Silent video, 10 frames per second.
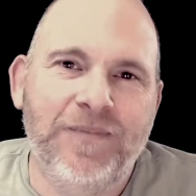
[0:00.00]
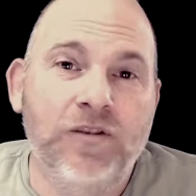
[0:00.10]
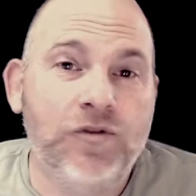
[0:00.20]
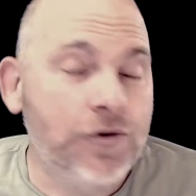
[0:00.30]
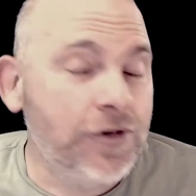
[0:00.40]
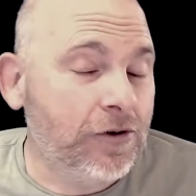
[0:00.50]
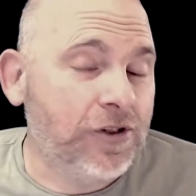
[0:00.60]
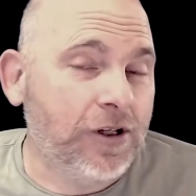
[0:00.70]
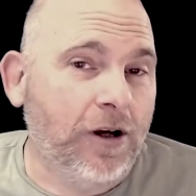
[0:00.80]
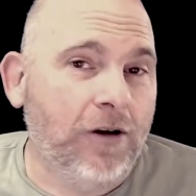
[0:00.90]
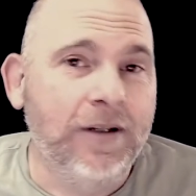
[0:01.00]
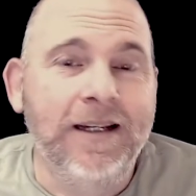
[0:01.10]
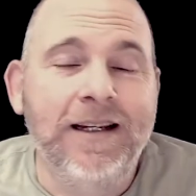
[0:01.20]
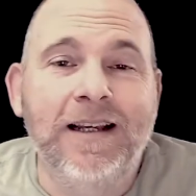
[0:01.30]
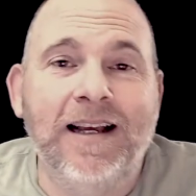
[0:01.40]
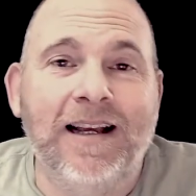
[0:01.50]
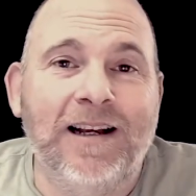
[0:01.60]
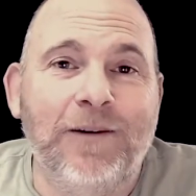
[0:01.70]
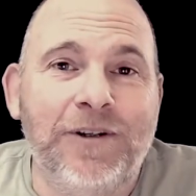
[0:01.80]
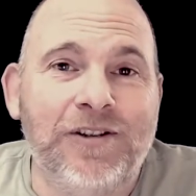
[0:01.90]
2 years ago,
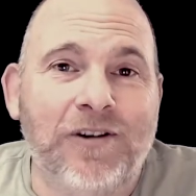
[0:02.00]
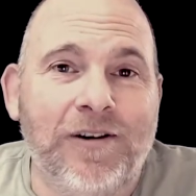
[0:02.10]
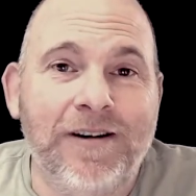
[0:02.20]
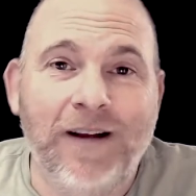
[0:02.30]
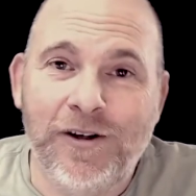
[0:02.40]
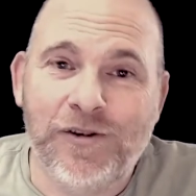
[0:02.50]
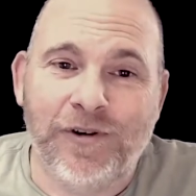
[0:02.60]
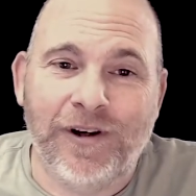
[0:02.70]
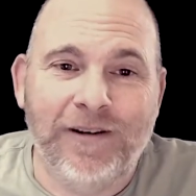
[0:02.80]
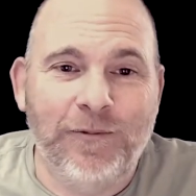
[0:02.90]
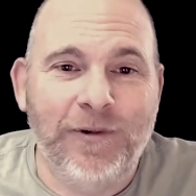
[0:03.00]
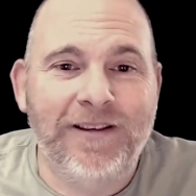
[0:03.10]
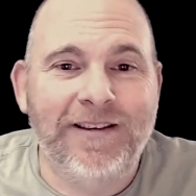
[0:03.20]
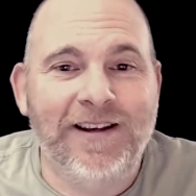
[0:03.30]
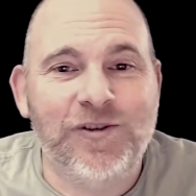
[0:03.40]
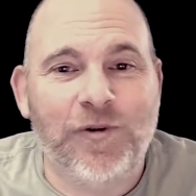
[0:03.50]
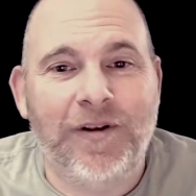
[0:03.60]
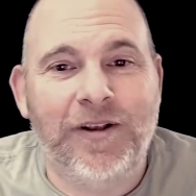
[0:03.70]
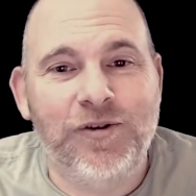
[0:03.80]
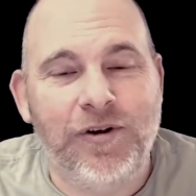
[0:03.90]
we started KiteString with
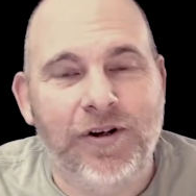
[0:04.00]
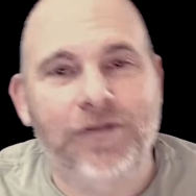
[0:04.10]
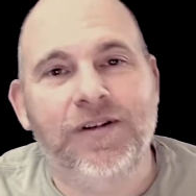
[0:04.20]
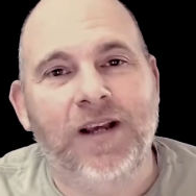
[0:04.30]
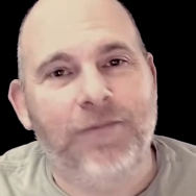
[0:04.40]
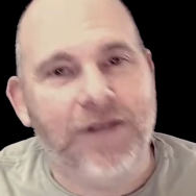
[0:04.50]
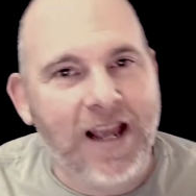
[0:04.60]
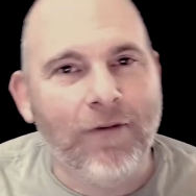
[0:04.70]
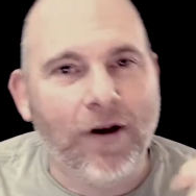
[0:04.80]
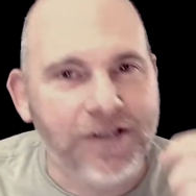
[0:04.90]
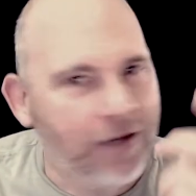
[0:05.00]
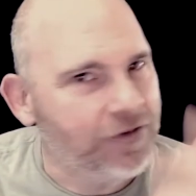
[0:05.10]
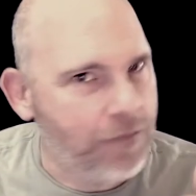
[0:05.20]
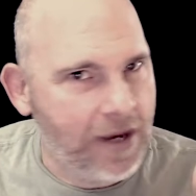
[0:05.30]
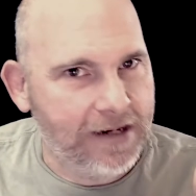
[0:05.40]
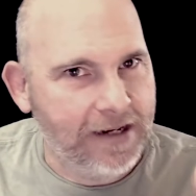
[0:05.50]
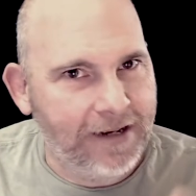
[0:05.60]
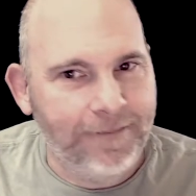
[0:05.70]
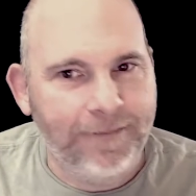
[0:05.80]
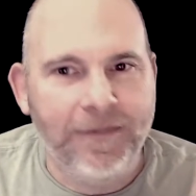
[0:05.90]
Storyland Studios, and we gave ourselves a
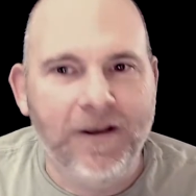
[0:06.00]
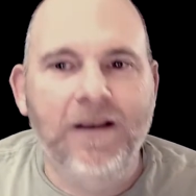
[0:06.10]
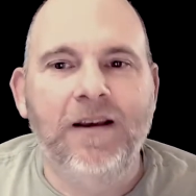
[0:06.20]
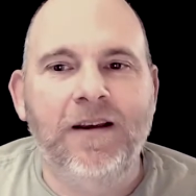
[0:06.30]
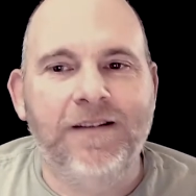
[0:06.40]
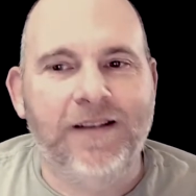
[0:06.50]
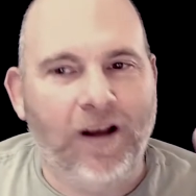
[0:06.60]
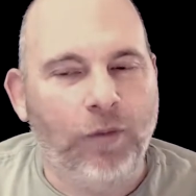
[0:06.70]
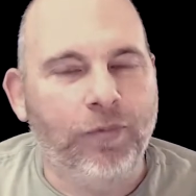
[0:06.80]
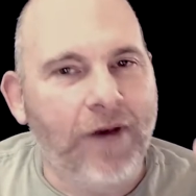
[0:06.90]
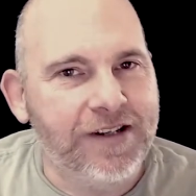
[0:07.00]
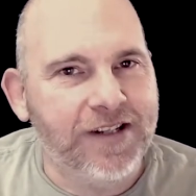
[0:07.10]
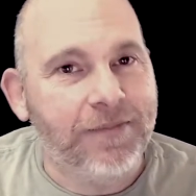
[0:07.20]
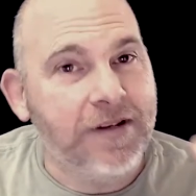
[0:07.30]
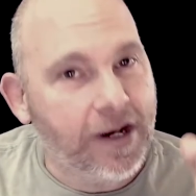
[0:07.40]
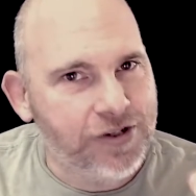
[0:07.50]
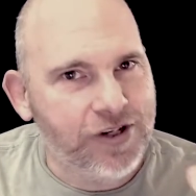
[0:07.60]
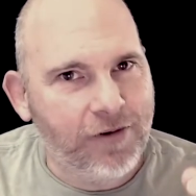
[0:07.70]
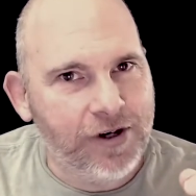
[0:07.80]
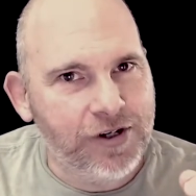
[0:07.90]
mandate to help raise up the next
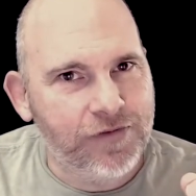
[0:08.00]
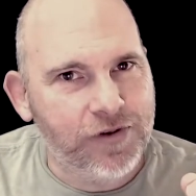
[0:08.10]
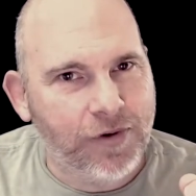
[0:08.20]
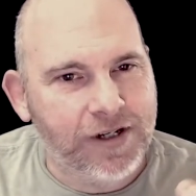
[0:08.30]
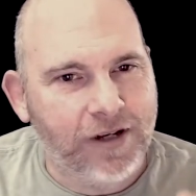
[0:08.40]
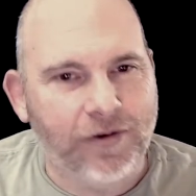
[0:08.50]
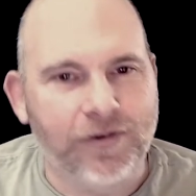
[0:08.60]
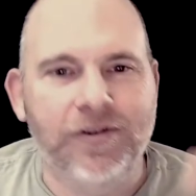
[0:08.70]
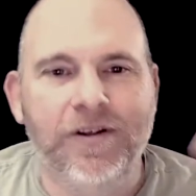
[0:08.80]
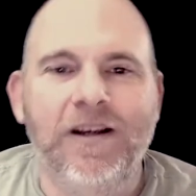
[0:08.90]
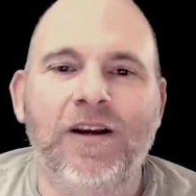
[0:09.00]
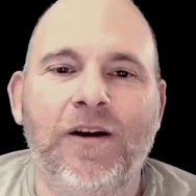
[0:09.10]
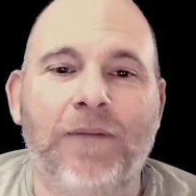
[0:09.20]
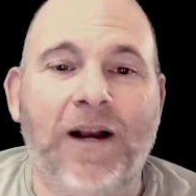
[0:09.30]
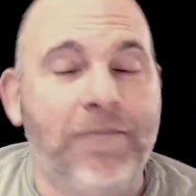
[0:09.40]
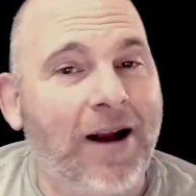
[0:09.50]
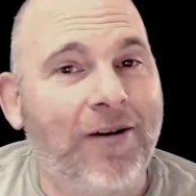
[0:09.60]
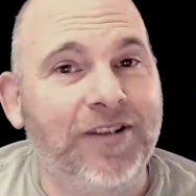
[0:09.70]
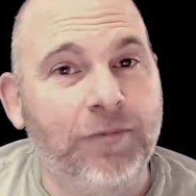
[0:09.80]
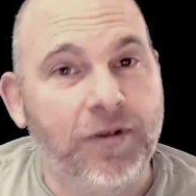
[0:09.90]
generation of storytellers by
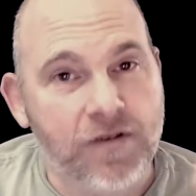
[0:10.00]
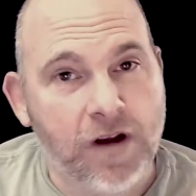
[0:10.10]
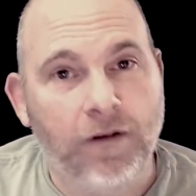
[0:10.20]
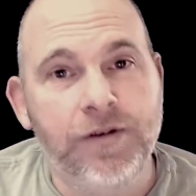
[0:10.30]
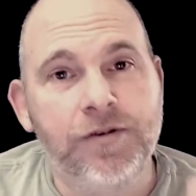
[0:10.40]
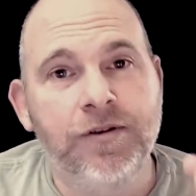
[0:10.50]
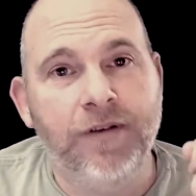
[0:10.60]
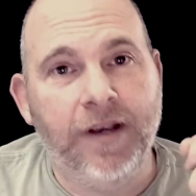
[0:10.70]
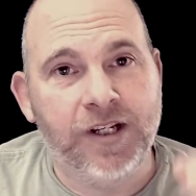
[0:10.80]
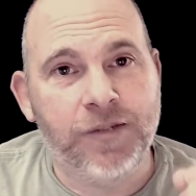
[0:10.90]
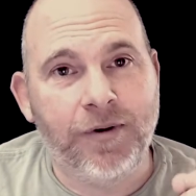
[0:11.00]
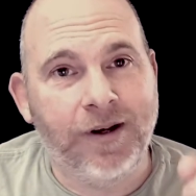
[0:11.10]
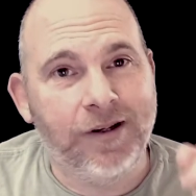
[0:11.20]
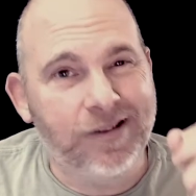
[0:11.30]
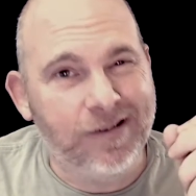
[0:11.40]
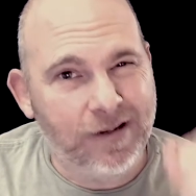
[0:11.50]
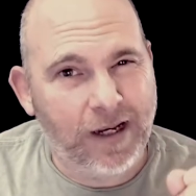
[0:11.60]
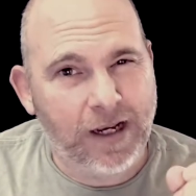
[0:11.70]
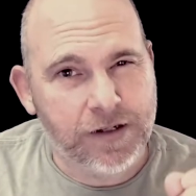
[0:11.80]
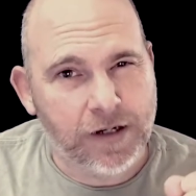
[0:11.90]
empowering them with knowledge, experience,
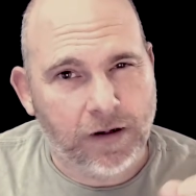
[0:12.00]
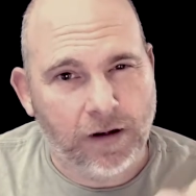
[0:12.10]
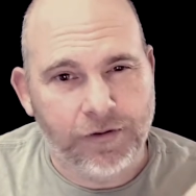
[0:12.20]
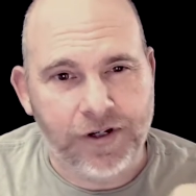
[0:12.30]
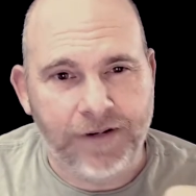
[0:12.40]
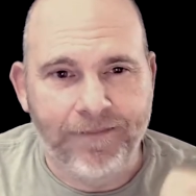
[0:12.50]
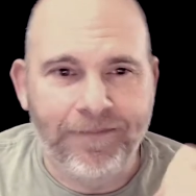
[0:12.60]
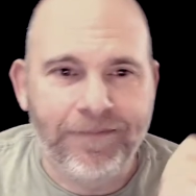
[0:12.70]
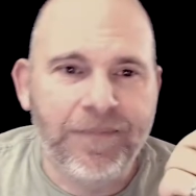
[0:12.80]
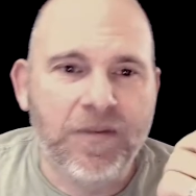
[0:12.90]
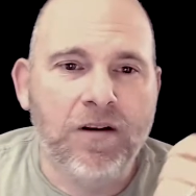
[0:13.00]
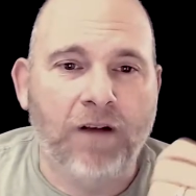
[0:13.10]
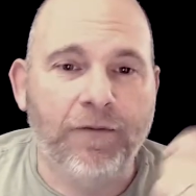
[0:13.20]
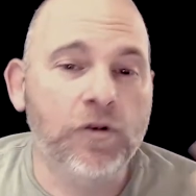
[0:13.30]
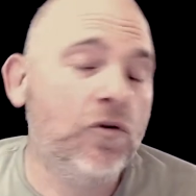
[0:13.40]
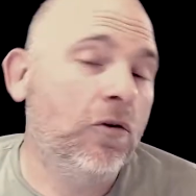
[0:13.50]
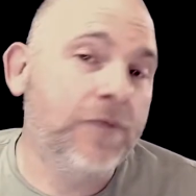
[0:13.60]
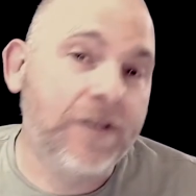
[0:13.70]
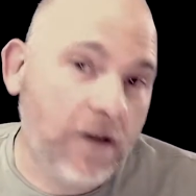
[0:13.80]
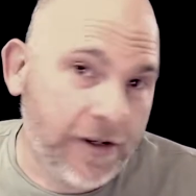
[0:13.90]
and technology. Our first goal
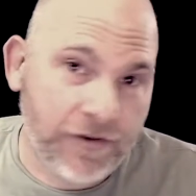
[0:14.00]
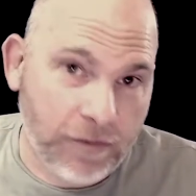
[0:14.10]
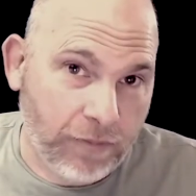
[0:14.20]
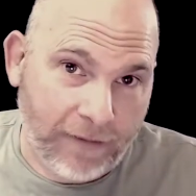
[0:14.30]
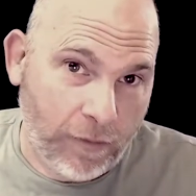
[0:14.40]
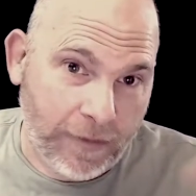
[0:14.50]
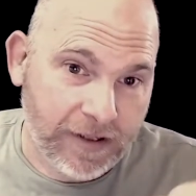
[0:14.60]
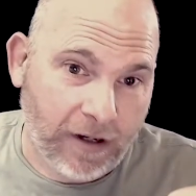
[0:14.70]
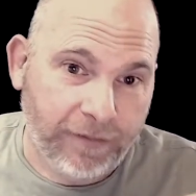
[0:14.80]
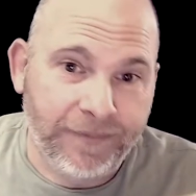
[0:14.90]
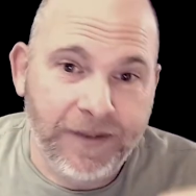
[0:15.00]
was the KiteString platform itself,